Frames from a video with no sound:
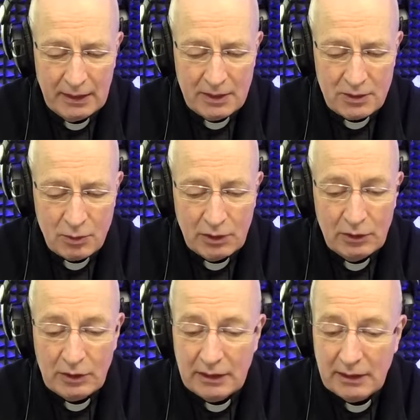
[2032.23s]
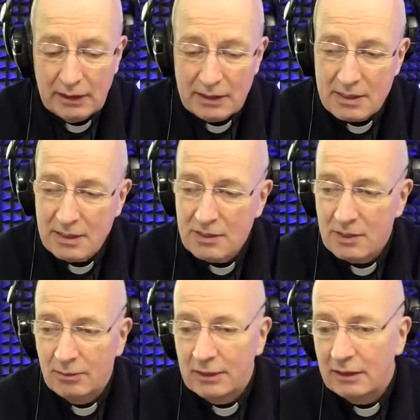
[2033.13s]
So we're looking at
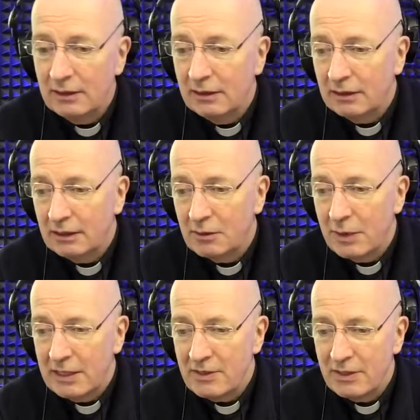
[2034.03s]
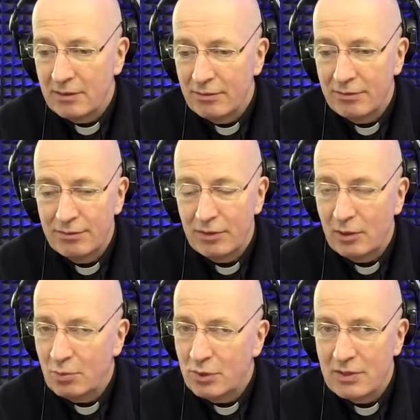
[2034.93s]
something like a capacity of
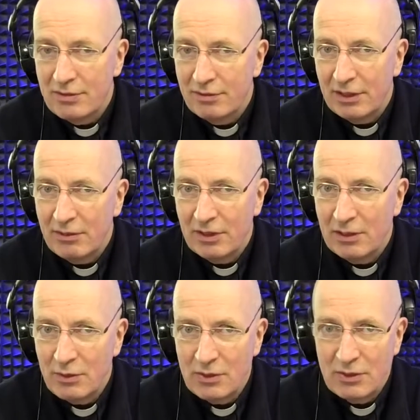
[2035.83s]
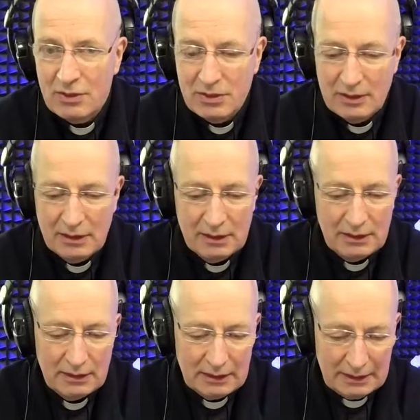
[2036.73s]
upwards of 5,000
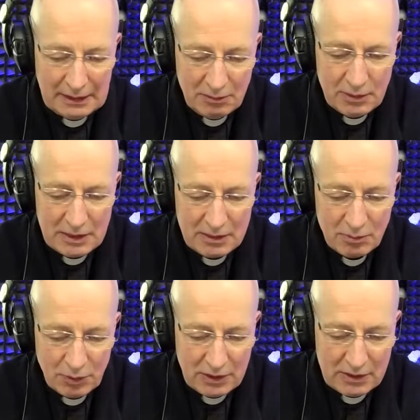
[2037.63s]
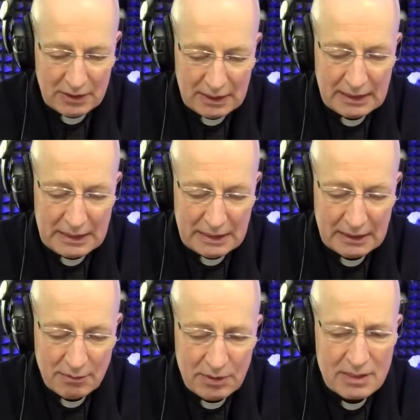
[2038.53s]
inmates in prison at any
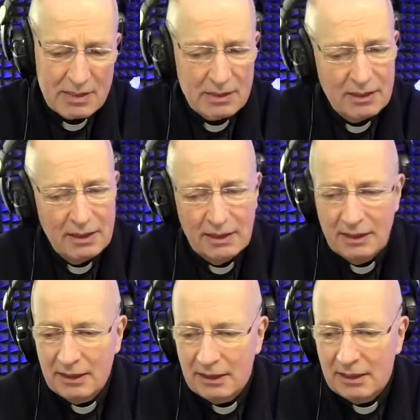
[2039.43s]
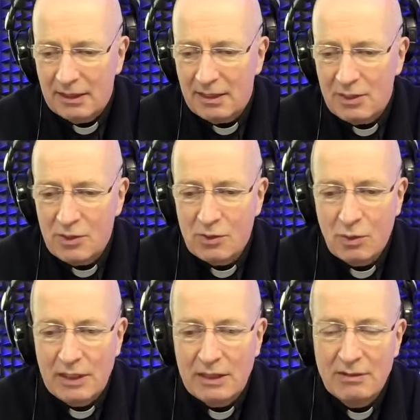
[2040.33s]
time. That's a large
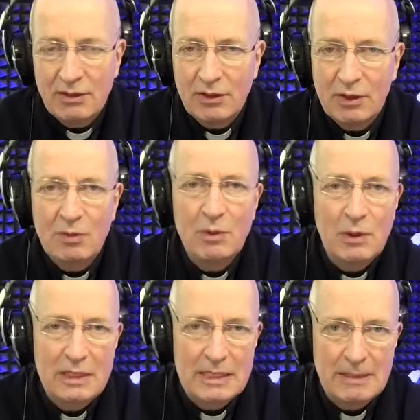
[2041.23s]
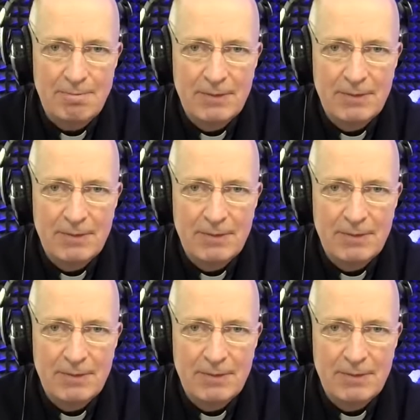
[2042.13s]
swathe of our community.